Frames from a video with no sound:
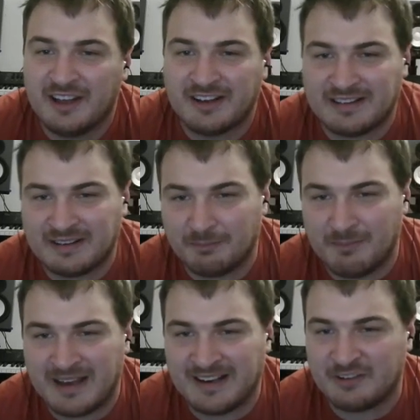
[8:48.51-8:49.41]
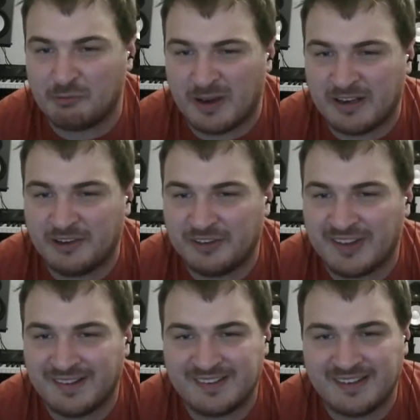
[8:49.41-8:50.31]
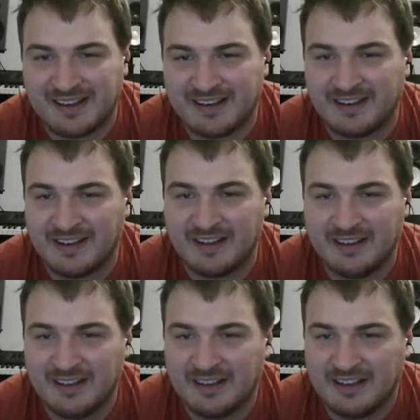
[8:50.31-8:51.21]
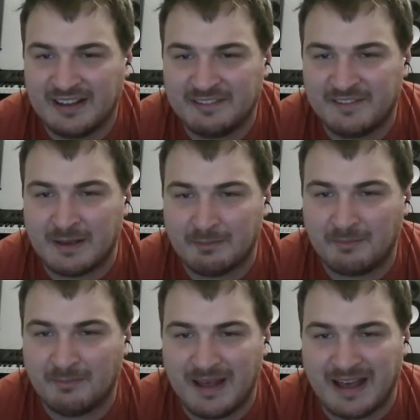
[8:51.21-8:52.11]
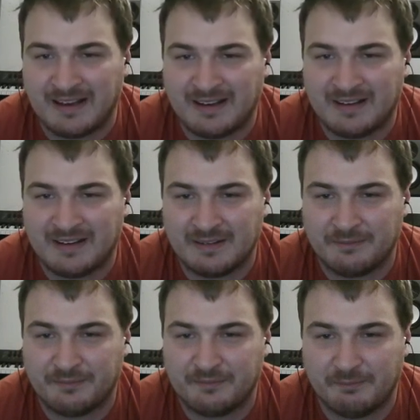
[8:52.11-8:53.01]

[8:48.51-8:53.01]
that managed Windows inside Vim and